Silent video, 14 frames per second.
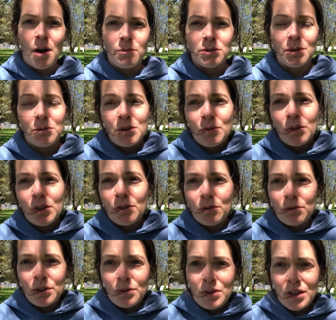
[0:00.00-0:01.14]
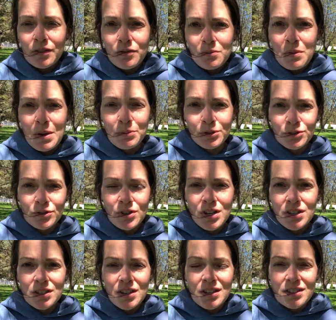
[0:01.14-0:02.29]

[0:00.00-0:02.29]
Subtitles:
Something really cool that we get from maple trees